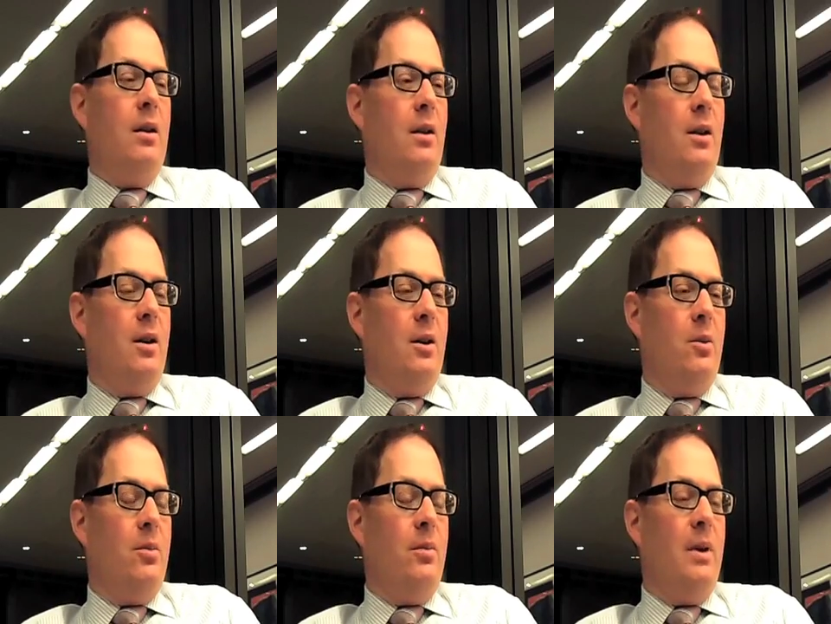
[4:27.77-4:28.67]

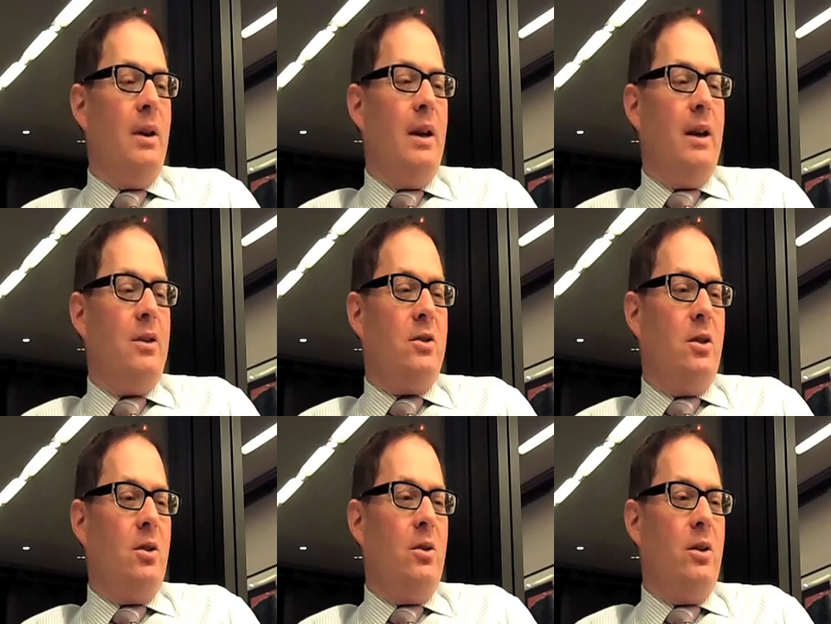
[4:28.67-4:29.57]
And
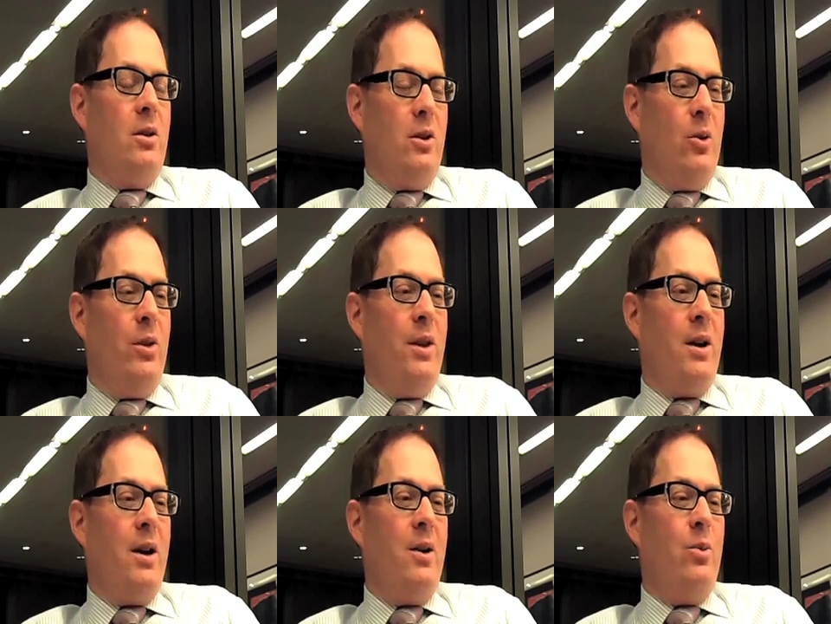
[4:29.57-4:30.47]
so, the only thing
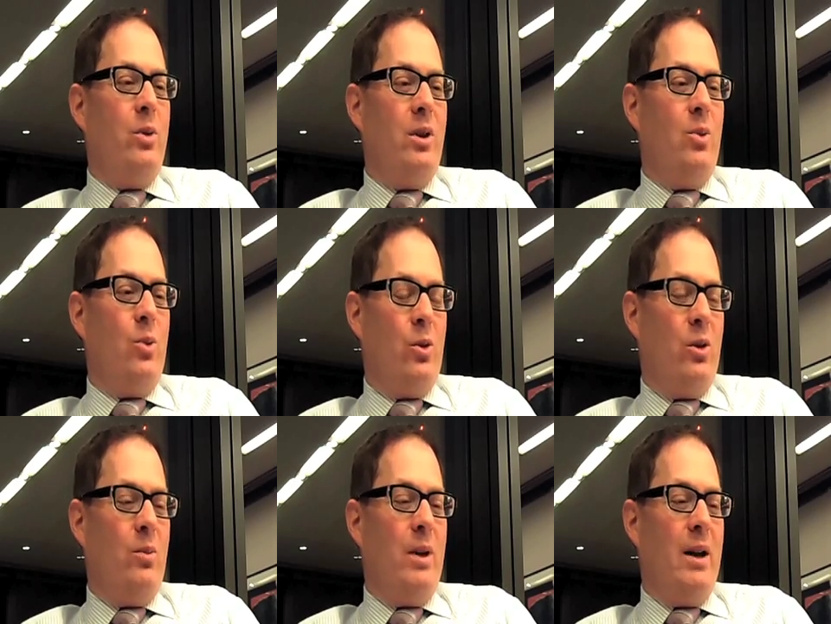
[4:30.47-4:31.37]
I really
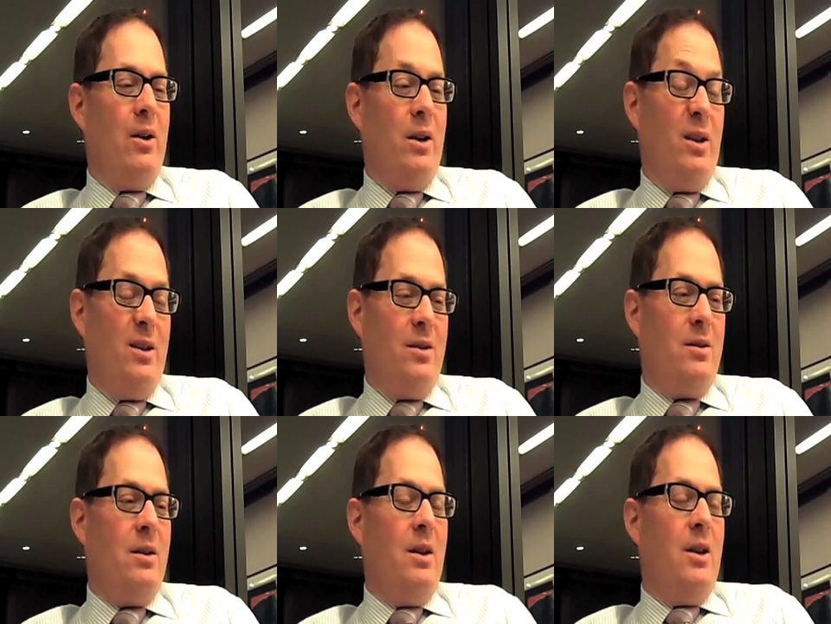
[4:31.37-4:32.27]
worry about
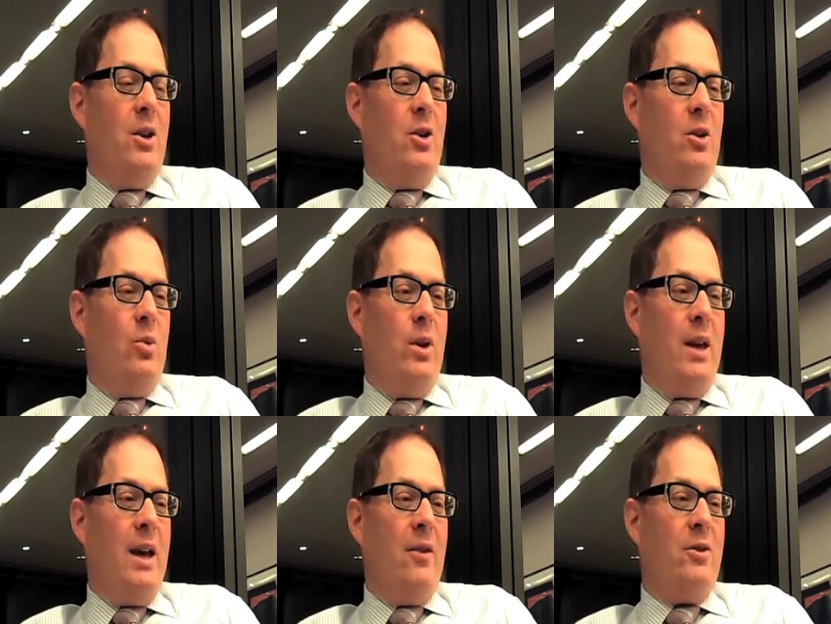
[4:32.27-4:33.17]
is, we
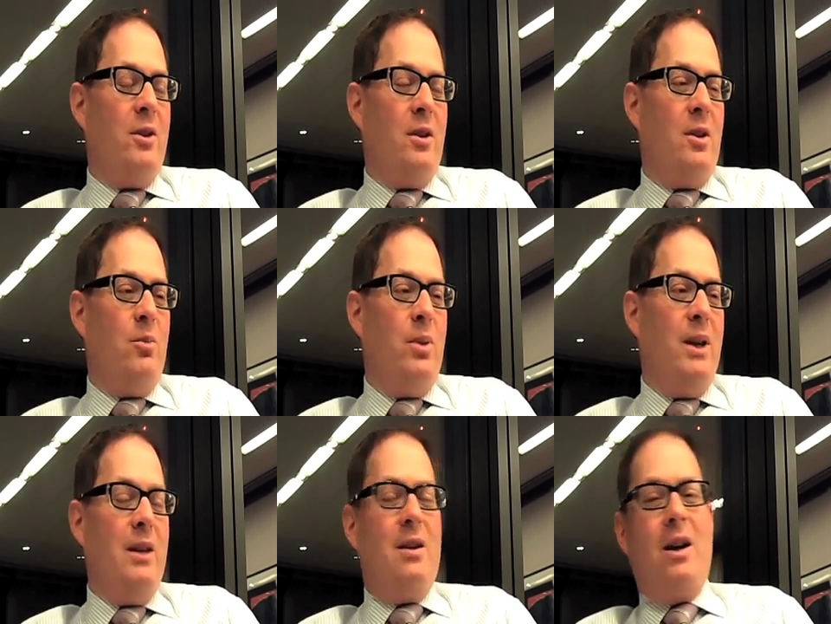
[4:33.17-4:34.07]
have to
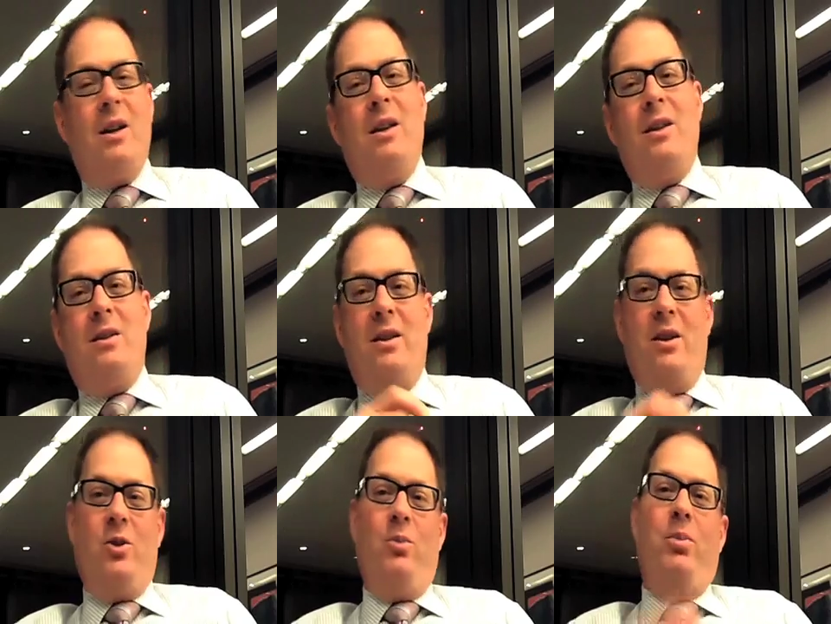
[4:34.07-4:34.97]
compete not against the
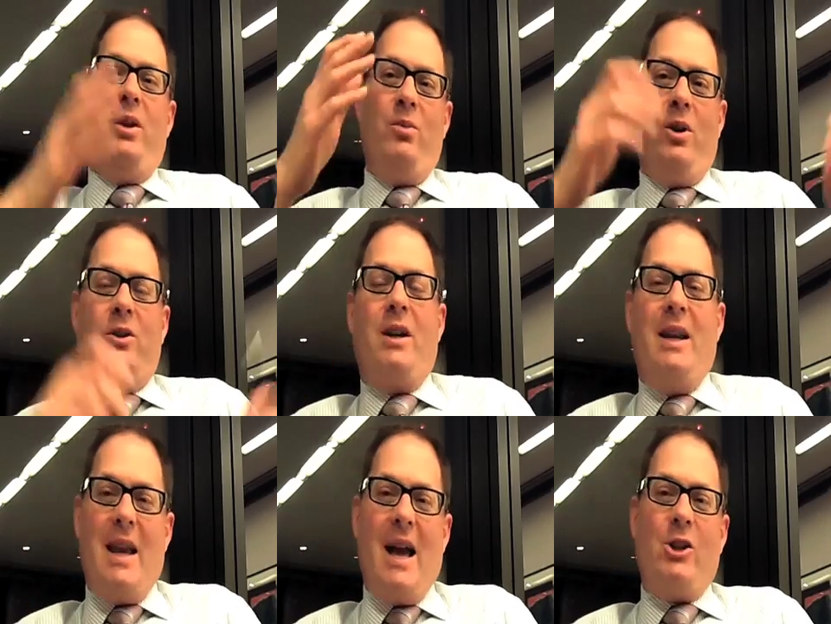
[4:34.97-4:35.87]
other big
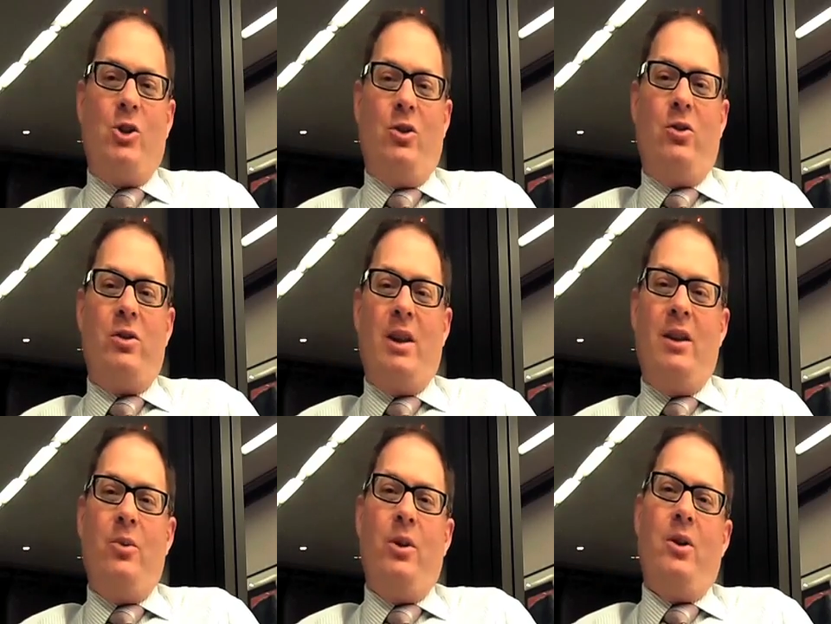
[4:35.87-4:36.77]
multinationals. I
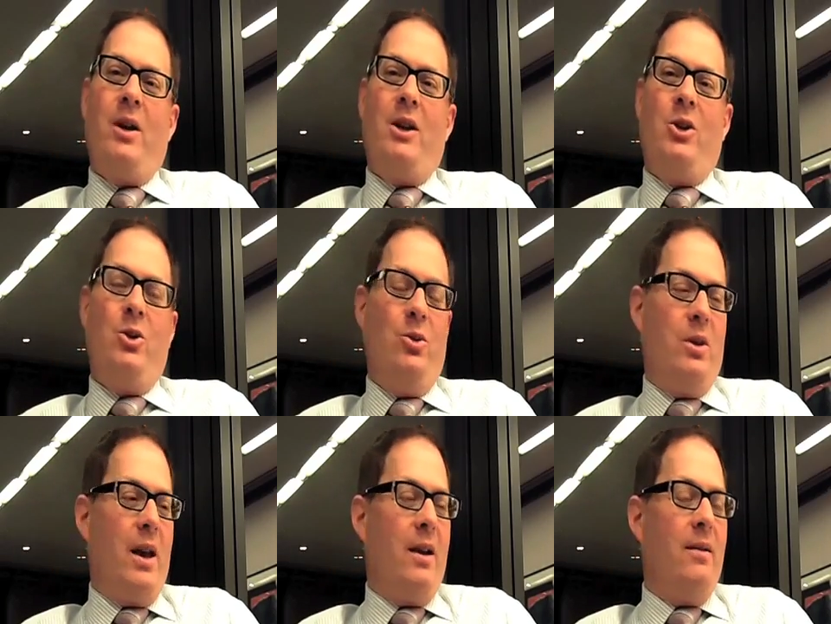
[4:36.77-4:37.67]
think we know how to do
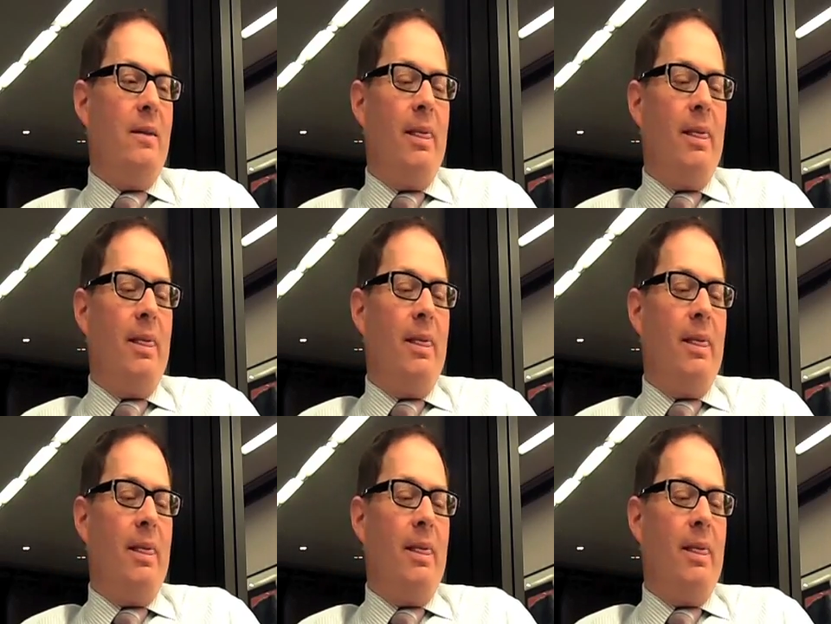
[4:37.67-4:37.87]
that.